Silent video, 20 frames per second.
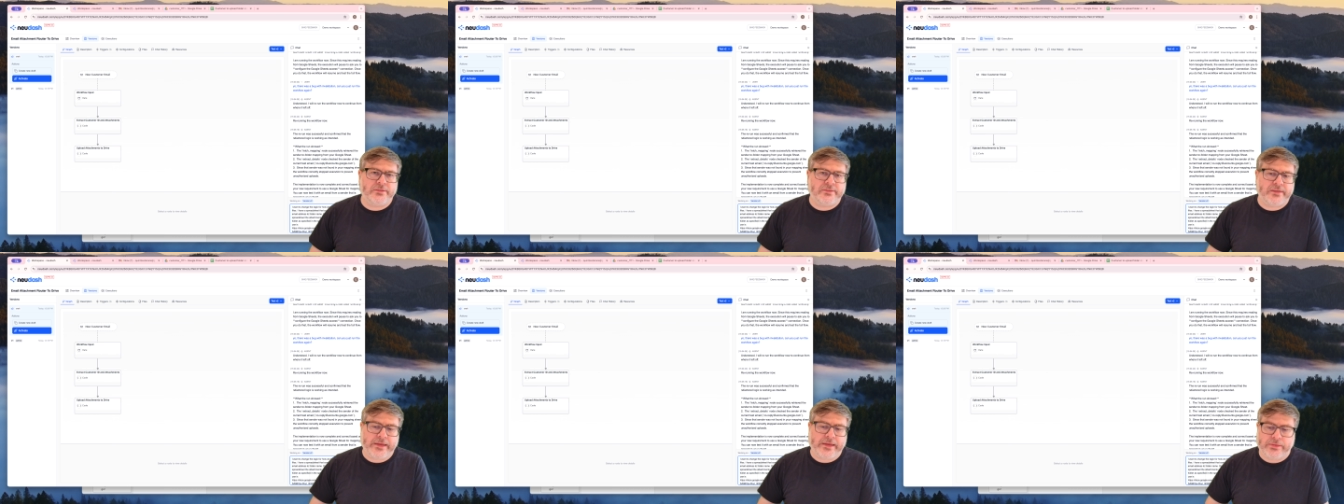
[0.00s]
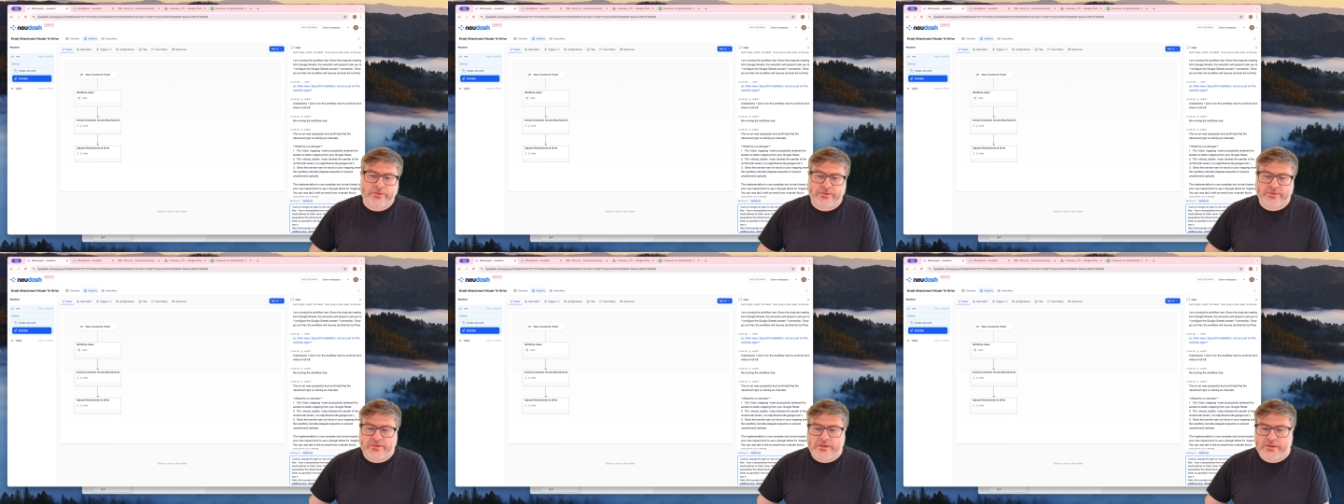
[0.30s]

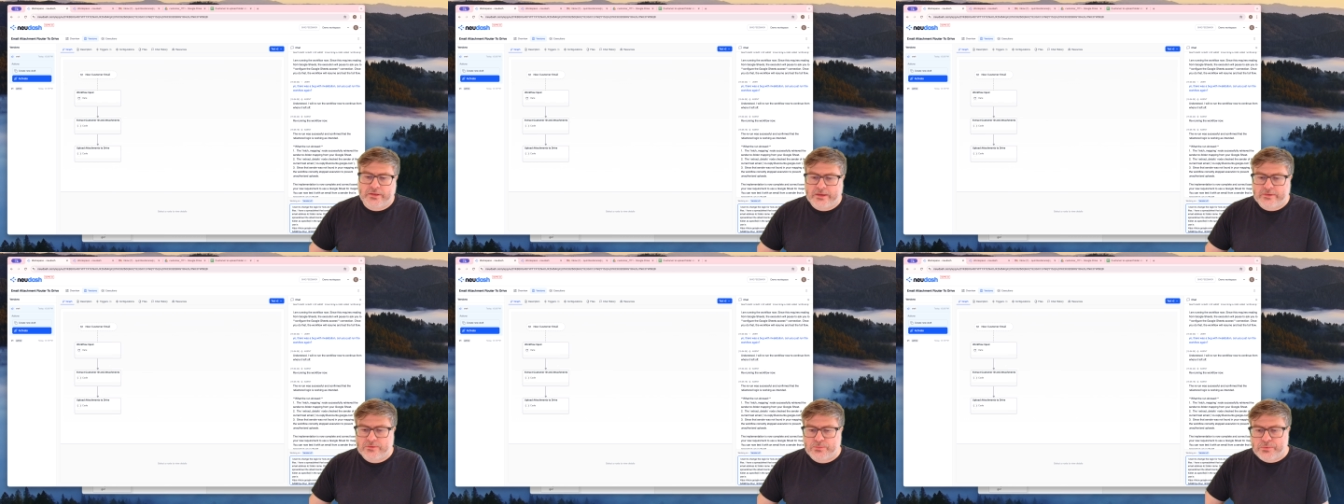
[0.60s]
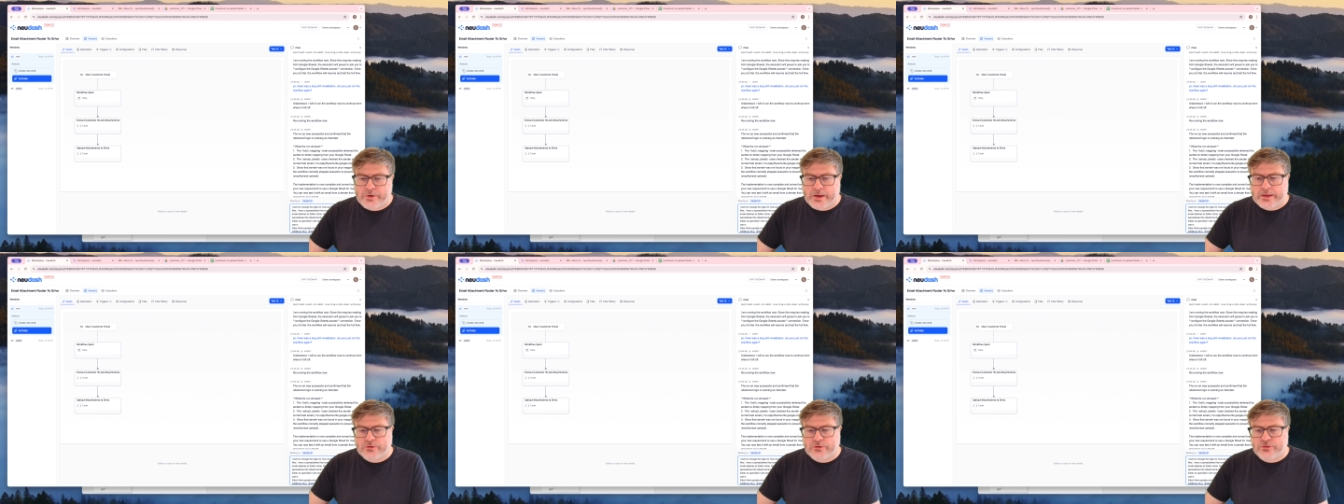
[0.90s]
senders in that
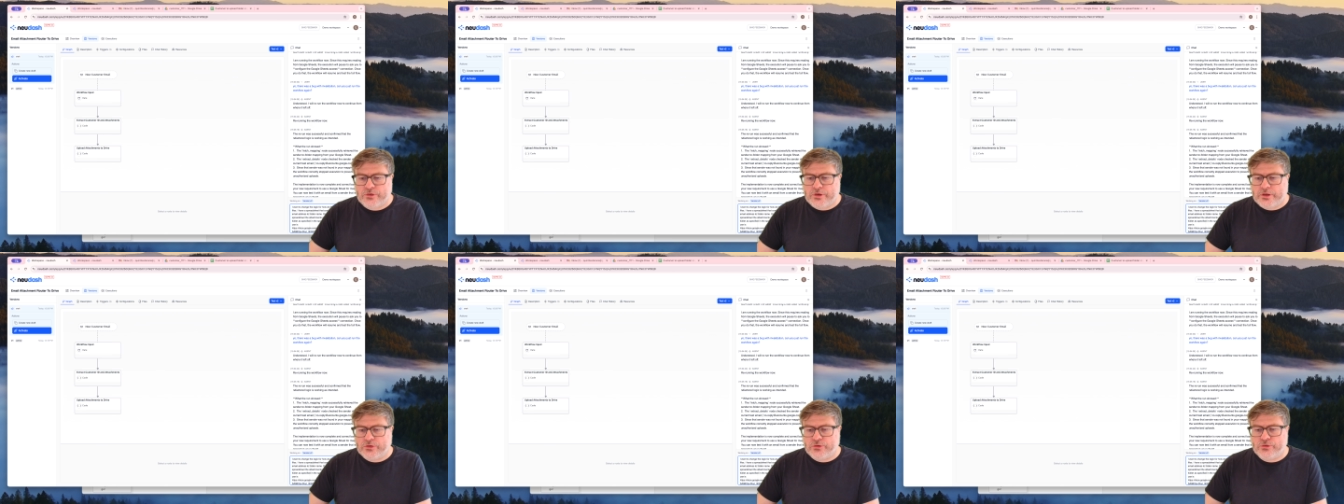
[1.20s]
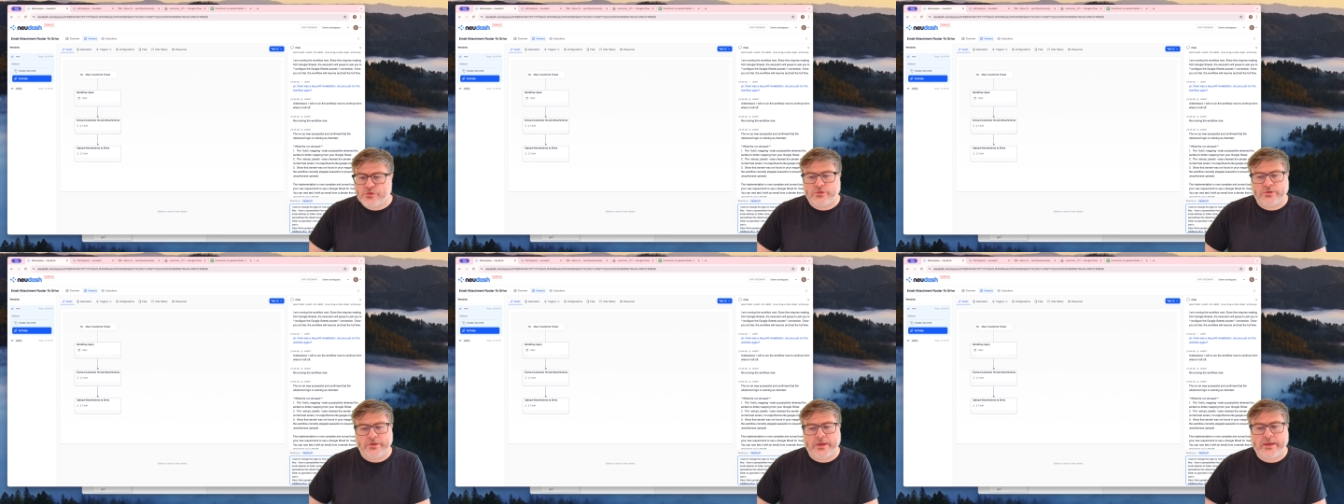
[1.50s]
spreadsheet
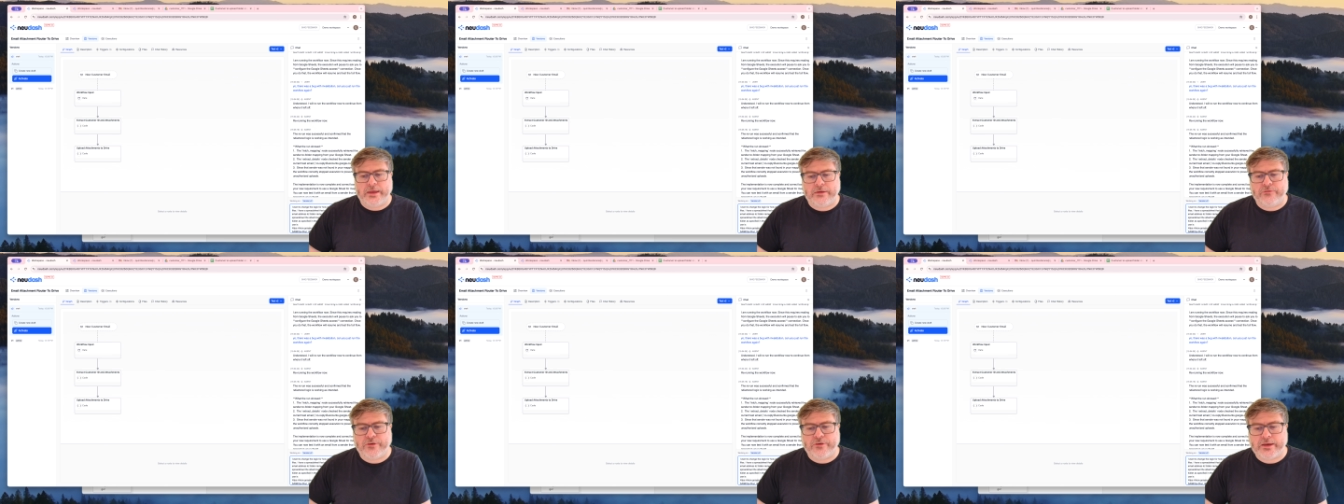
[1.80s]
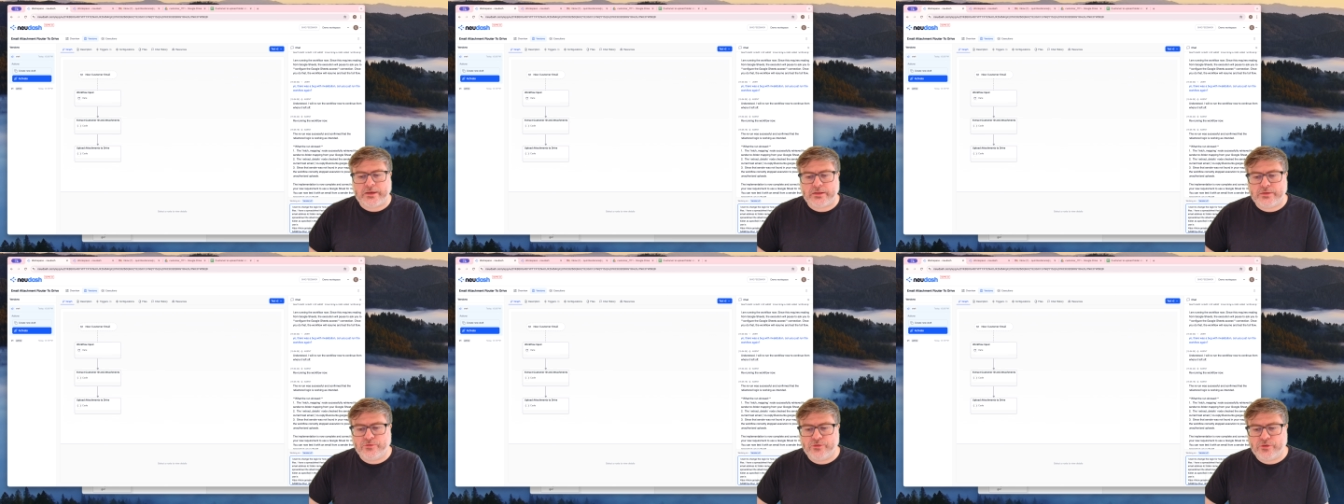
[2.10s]
should
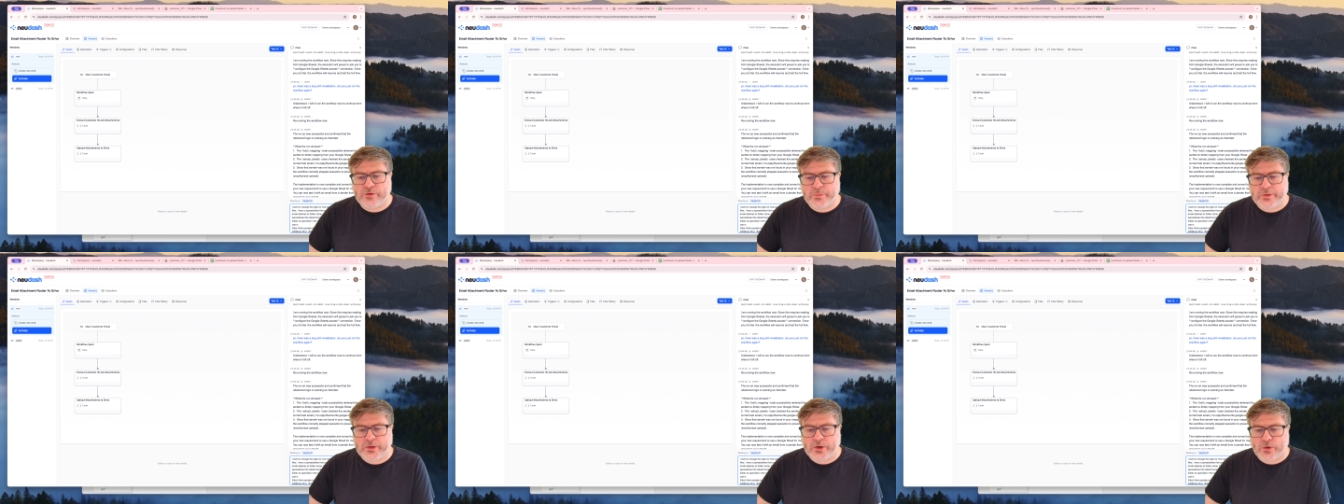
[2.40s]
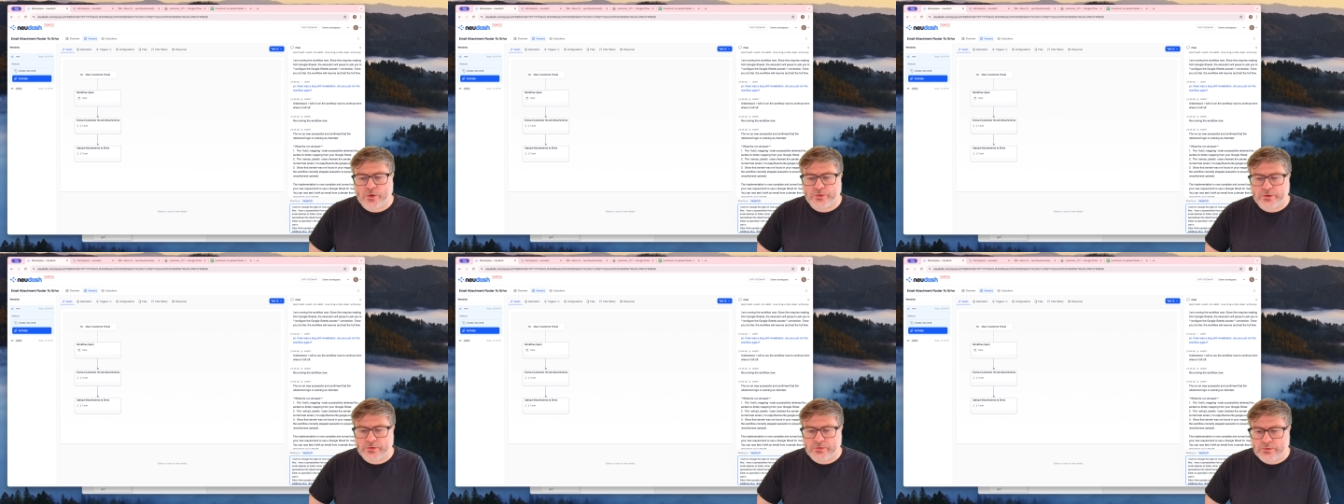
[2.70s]
effectively be
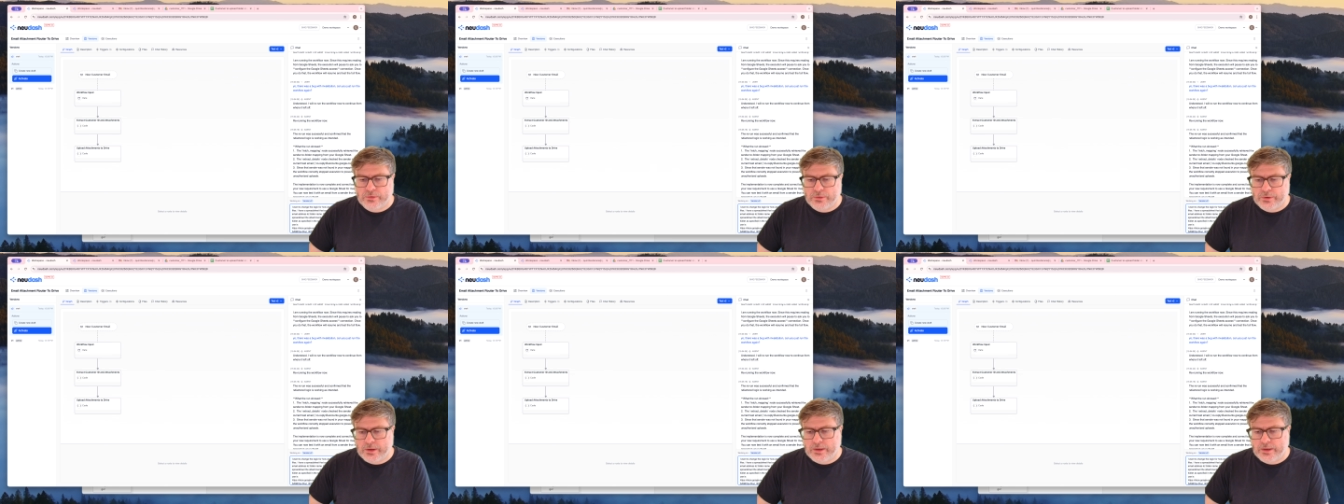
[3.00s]
honored.